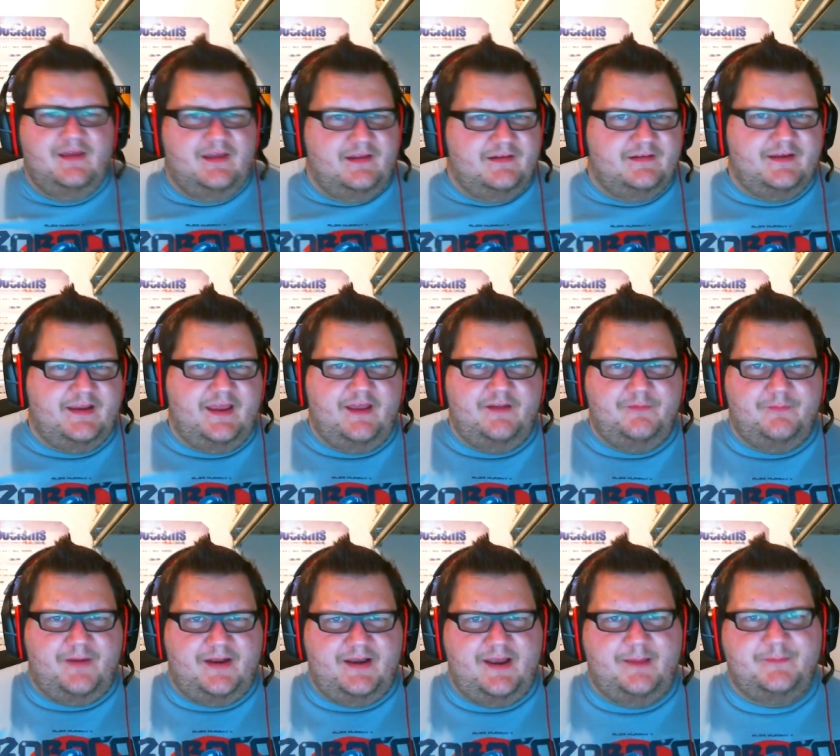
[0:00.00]
Again,
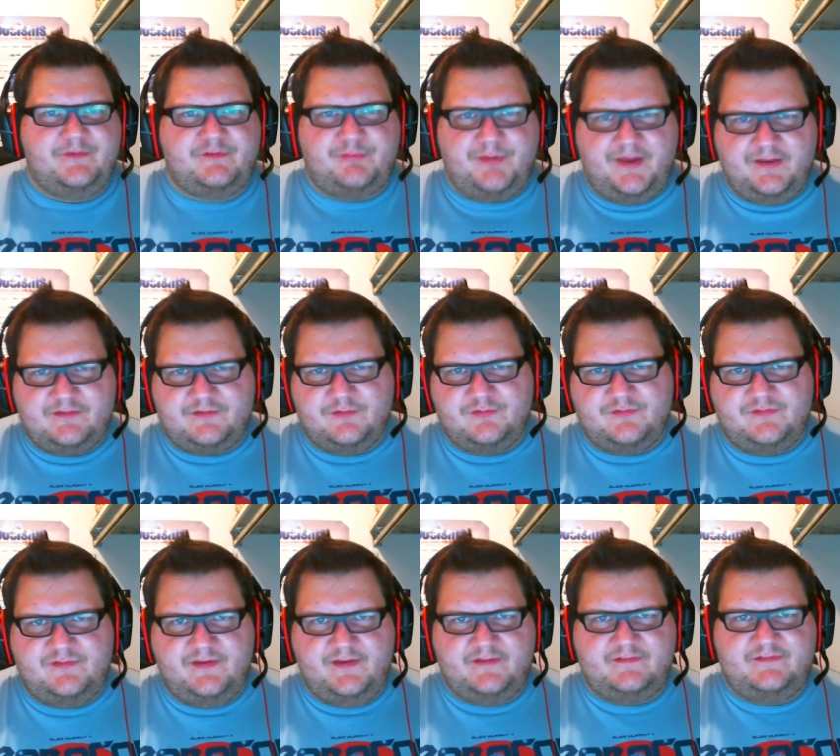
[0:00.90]
my name is Pants
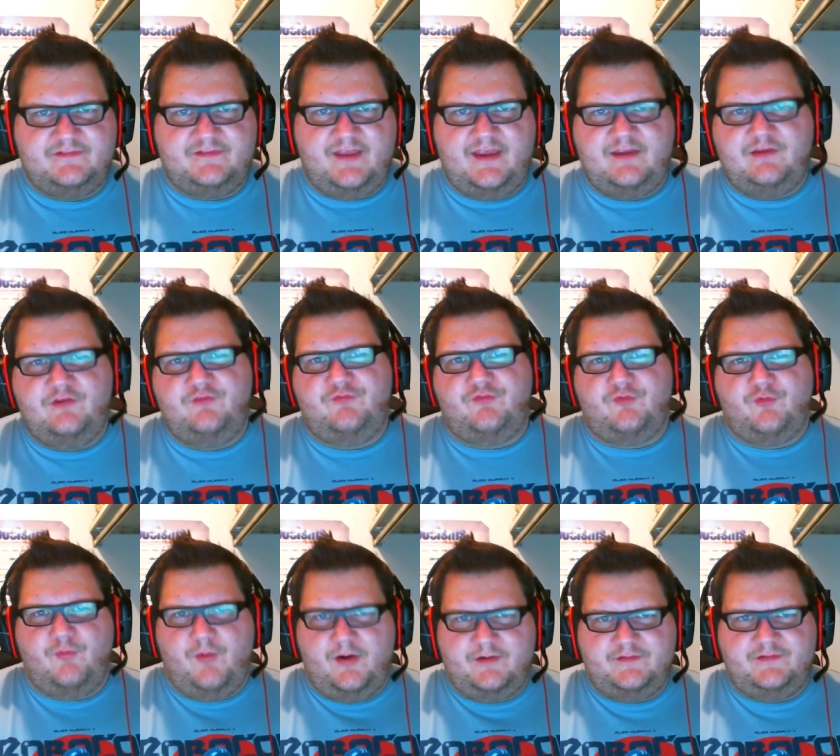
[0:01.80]
06 Thank you
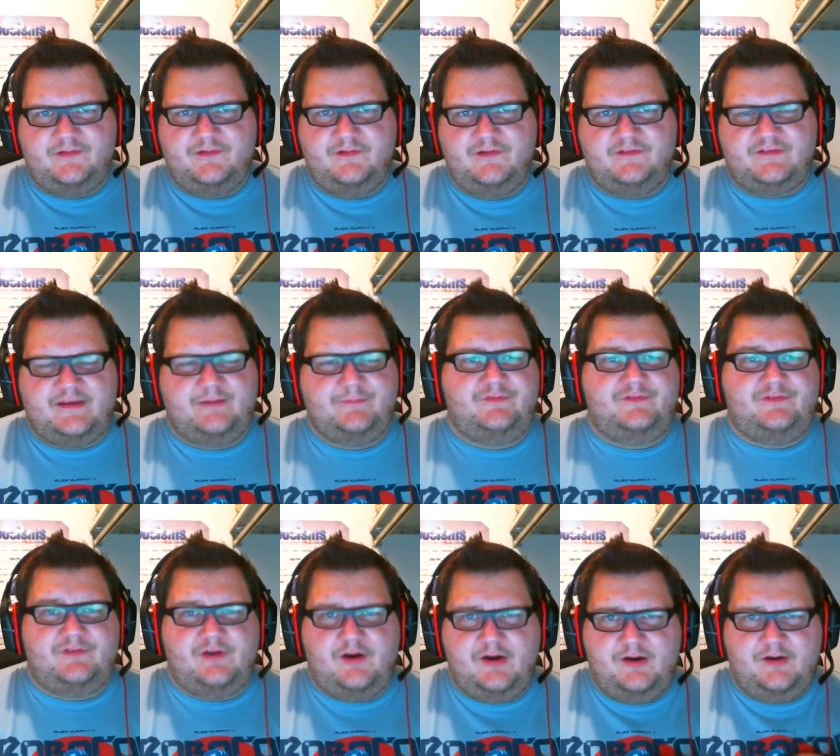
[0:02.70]
for watching this. I'm
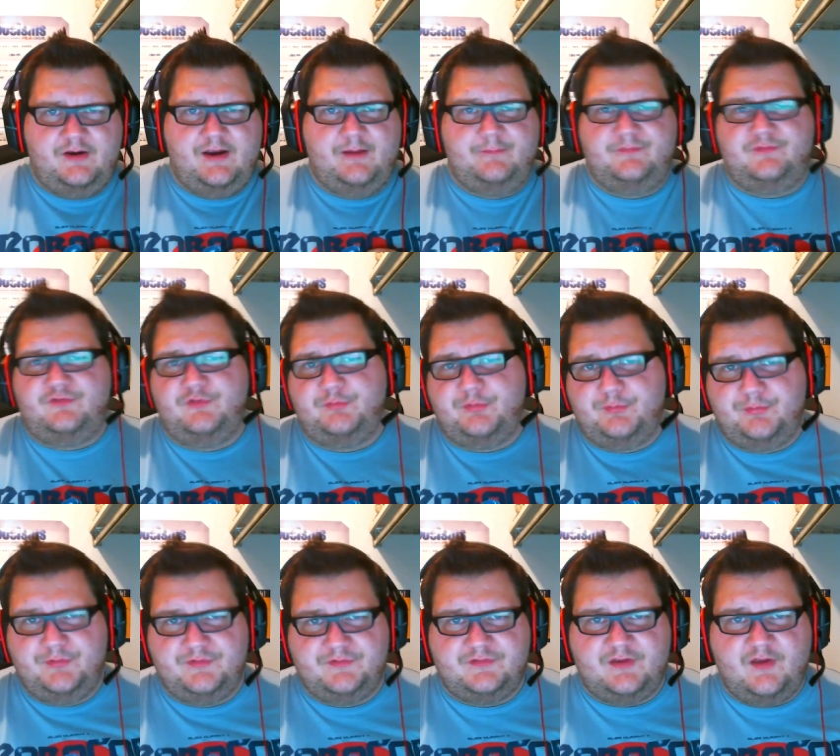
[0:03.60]
sorry I'm super
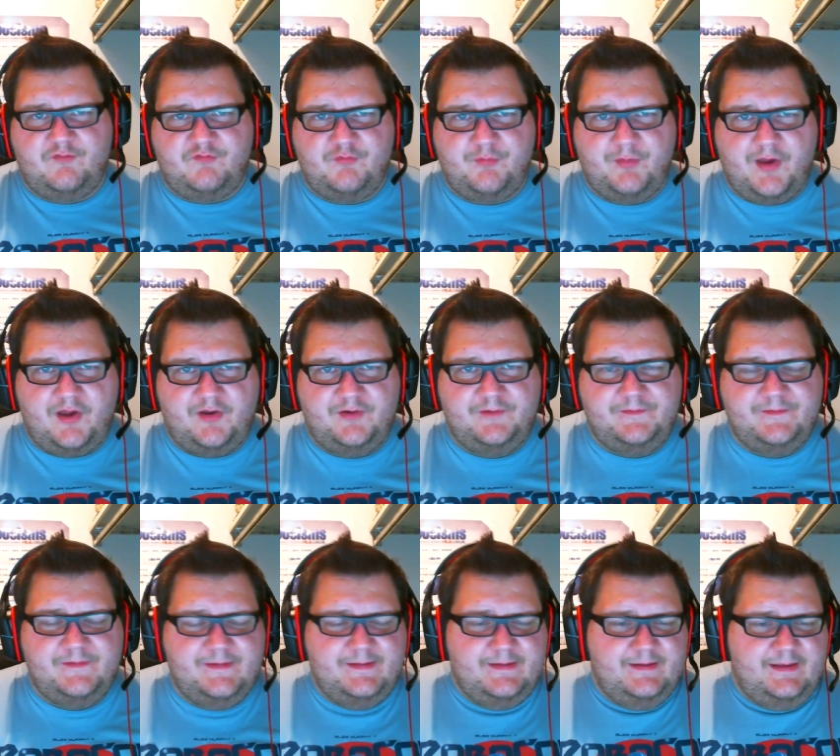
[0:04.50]
pissed off about it.
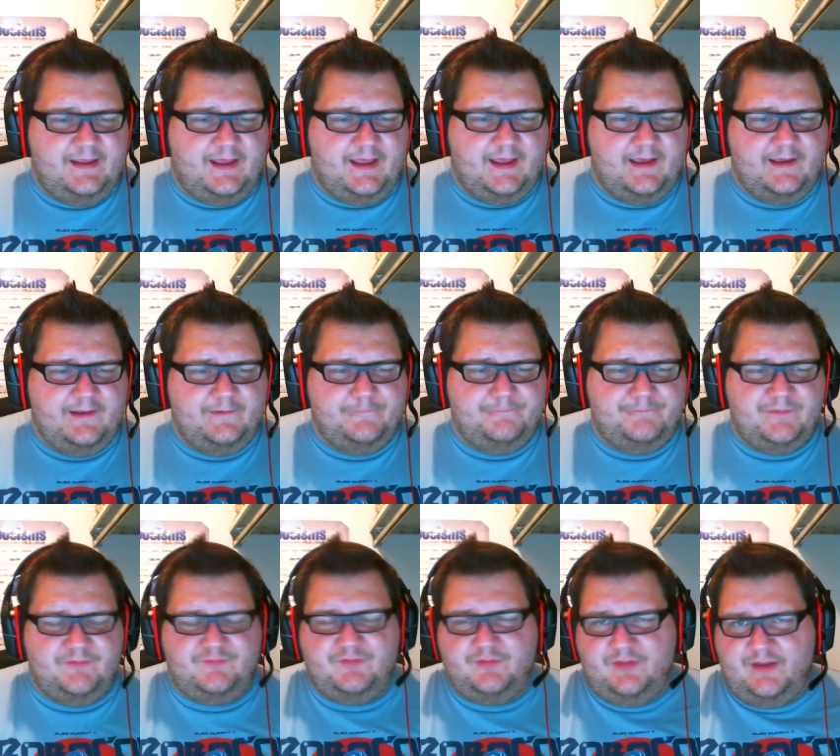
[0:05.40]
And
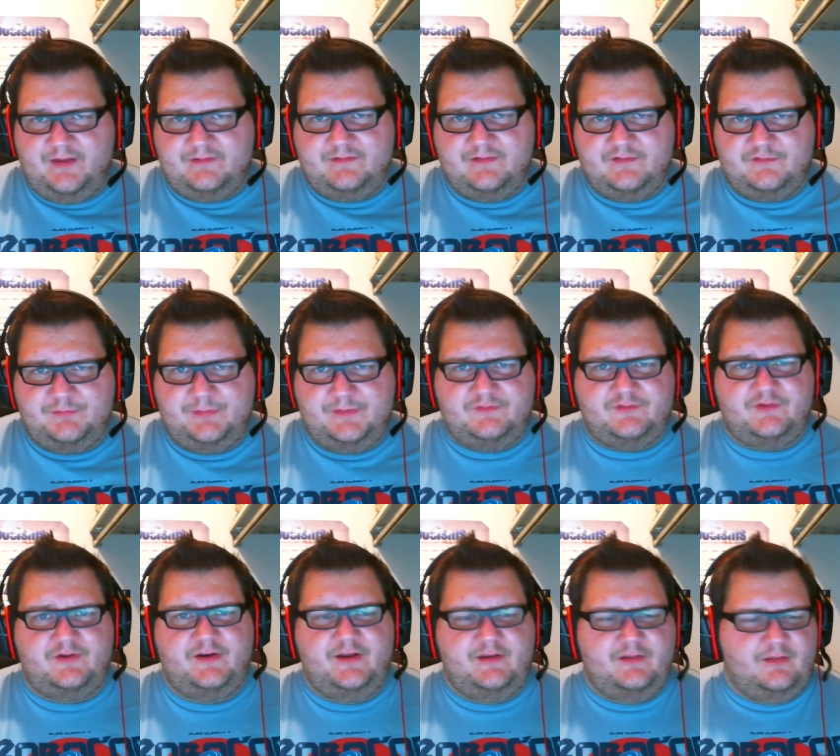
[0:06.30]
if you like this, be
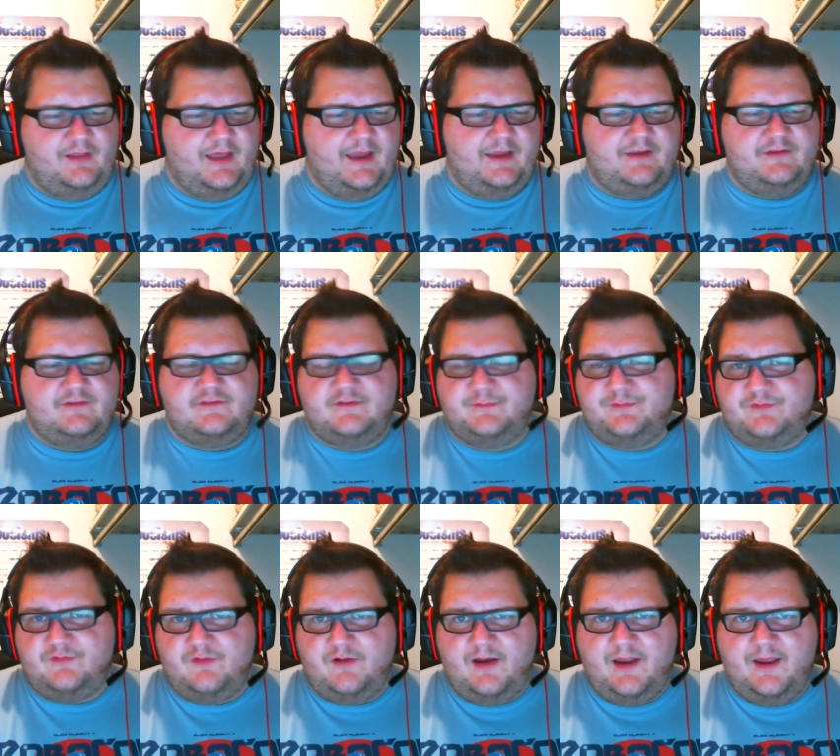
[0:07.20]
sure to hit like and
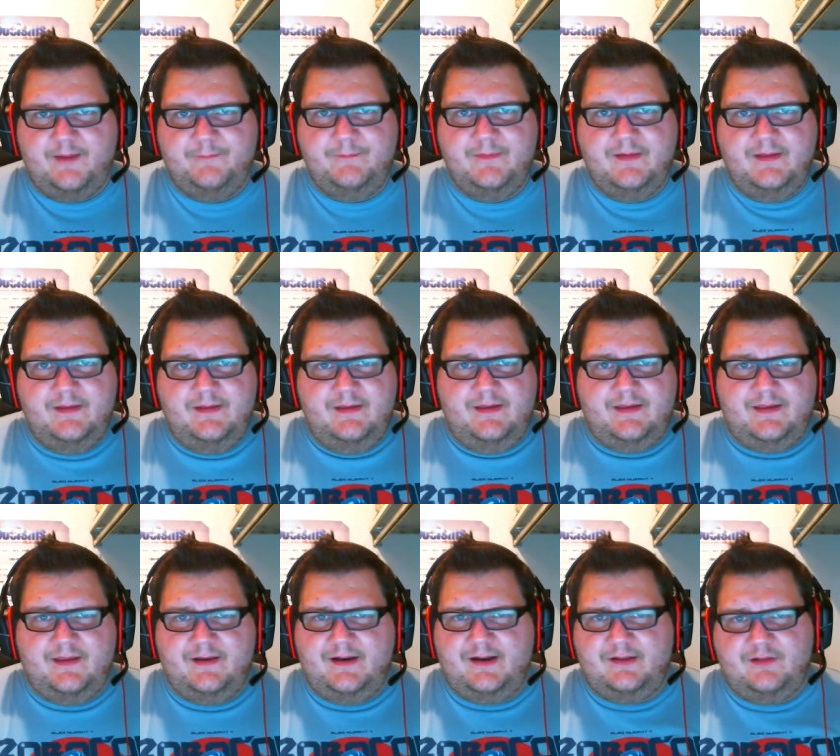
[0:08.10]
subscribe.
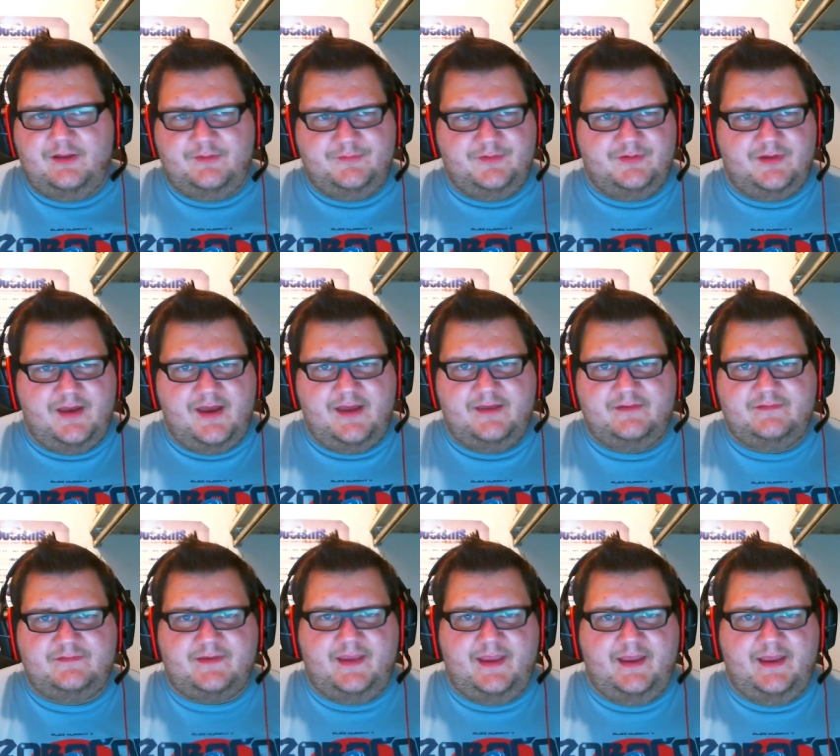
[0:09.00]
Again, I love you guys.